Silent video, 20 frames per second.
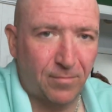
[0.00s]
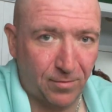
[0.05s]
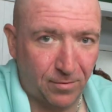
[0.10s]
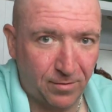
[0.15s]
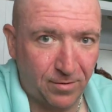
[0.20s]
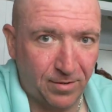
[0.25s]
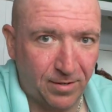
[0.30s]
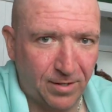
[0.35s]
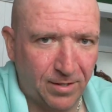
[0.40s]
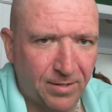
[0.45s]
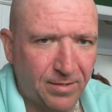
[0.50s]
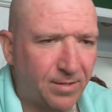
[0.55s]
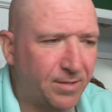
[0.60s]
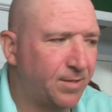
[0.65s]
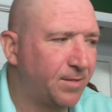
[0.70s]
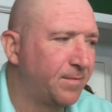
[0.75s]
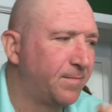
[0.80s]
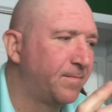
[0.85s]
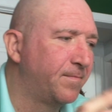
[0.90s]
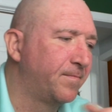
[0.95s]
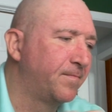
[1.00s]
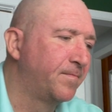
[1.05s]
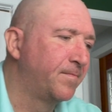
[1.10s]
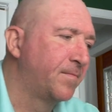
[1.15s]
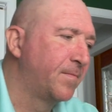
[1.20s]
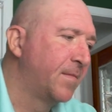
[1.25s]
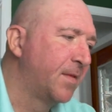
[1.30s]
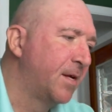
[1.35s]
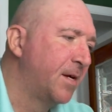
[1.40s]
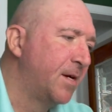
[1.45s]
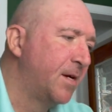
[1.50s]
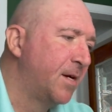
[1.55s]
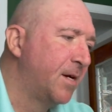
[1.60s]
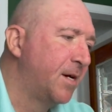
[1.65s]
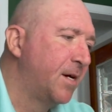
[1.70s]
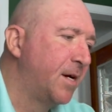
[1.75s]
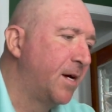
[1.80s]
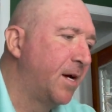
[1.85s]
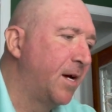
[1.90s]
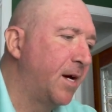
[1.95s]
ordinance
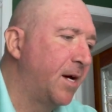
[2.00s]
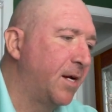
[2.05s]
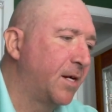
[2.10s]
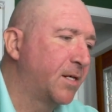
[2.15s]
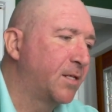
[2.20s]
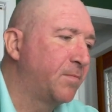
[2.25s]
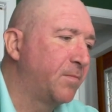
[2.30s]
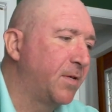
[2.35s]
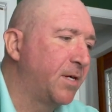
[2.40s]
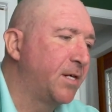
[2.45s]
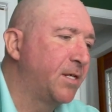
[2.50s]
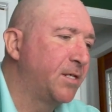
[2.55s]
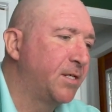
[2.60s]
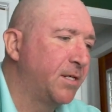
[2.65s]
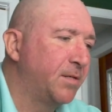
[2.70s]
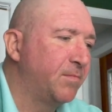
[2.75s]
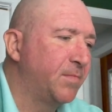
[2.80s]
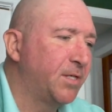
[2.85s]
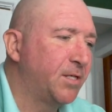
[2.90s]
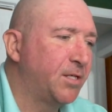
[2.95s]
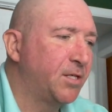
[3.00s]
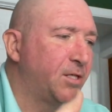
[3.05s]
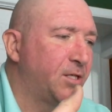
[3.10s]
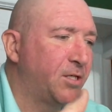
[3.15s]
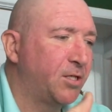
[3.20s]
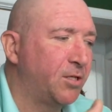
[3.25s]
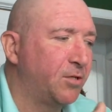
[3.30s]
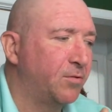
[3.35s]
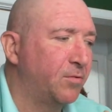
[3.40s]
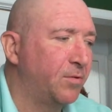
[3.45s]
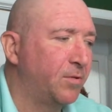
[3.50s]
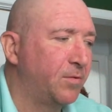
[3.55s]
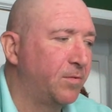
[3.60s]
and explains that this is to,